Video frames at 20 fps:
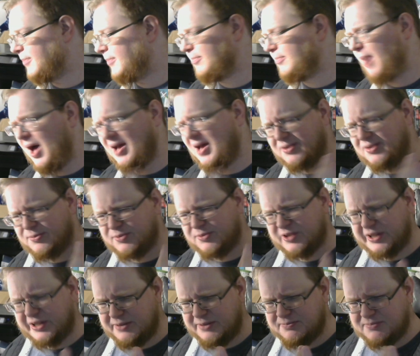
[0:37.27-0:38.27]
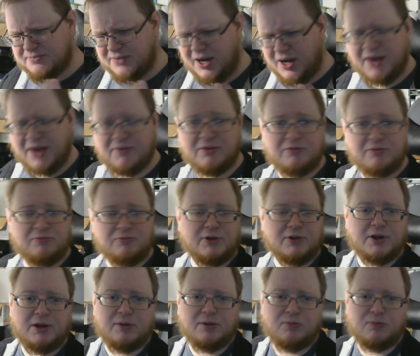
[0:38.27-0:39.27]
Possibly. I haven't
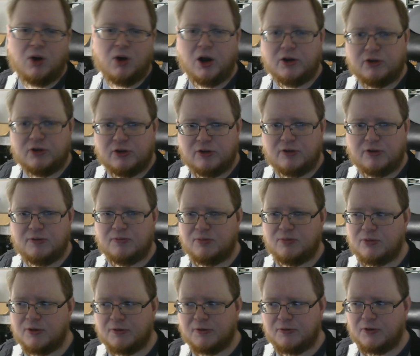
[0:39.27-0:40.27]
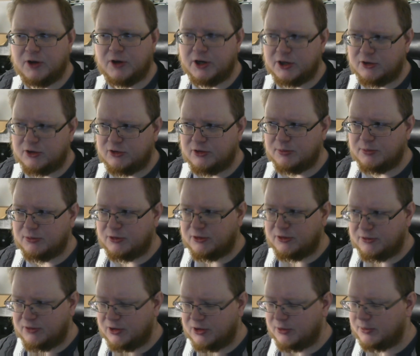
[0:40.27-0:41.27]
re-watched the footage since
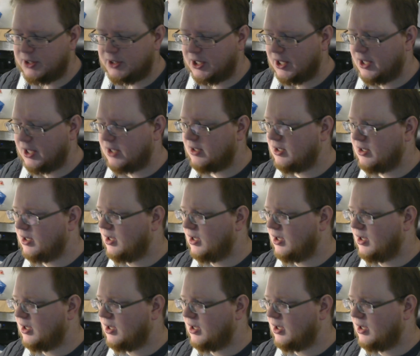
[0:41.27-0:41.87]
filming it.